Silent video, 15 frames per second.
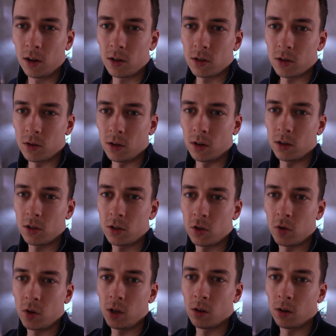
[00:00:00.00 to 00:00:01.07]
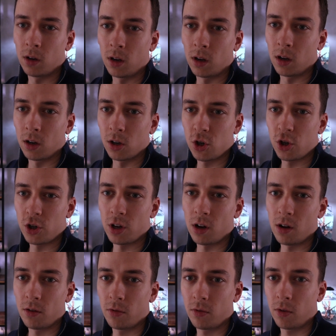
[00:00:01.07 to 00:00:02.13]
So there's 3 on the
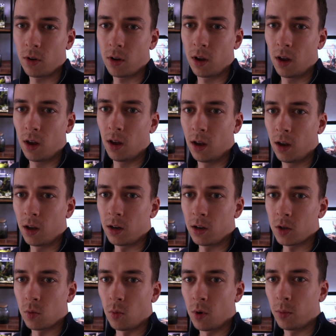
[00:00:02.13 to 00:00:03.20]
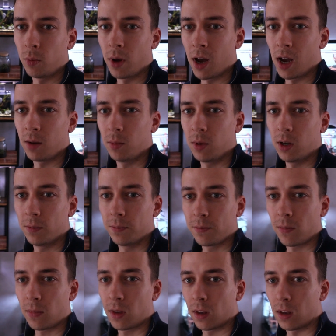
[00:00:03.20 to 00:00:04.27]
shelf, there's 1 behind me,
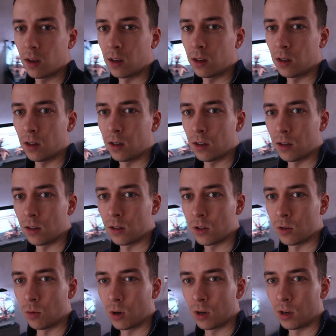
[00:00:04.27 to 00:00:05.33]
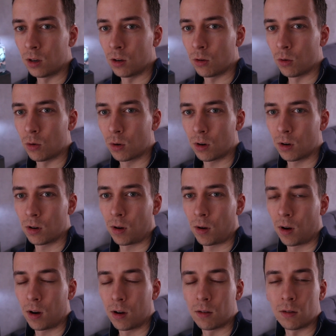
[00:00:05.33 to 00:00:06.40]
and there's 1 in the corner
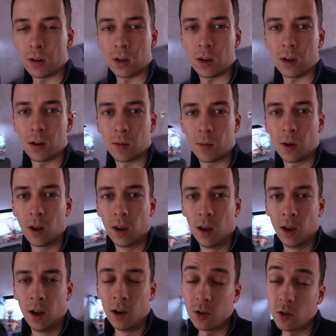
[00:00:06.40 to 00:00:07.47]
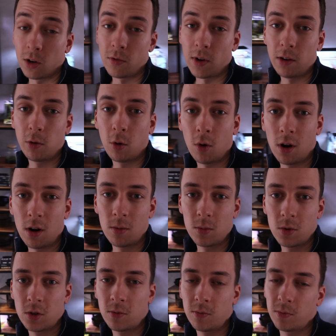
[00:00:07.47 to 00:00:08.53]
right there. So I have 5
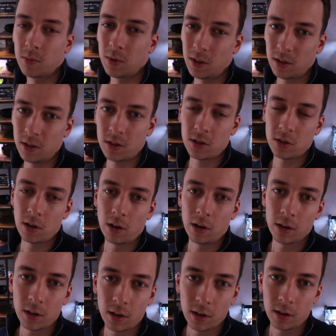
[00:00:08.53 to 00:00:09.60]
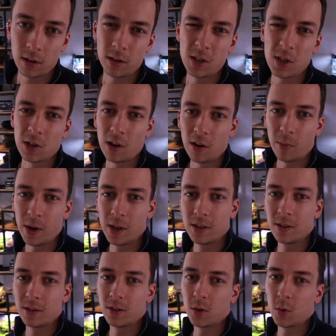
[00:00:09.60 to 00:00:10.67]
aquariums. It's a lot and it's a lot of
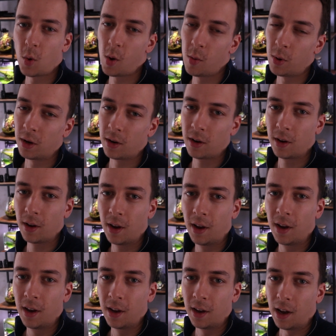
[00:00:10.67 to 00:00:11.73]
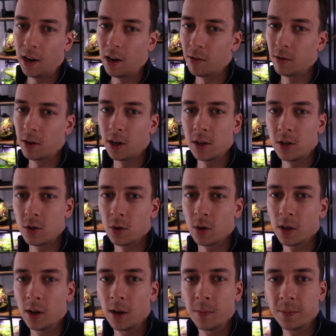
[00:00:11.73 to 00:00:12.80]
maintenance as well, but I love it, I
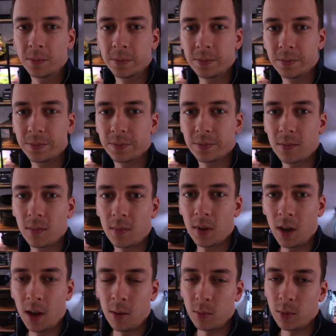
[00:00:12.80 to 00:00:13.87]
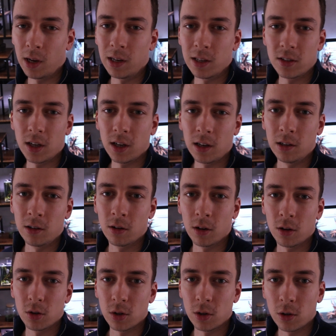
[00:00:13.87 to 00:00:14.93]
enjoy it. Yeah, let's take a little
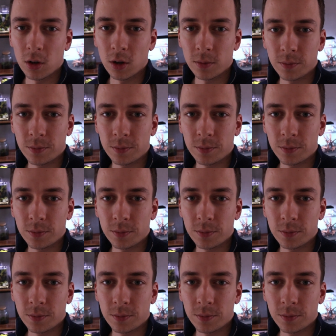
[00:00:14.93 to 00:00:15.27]
closer look.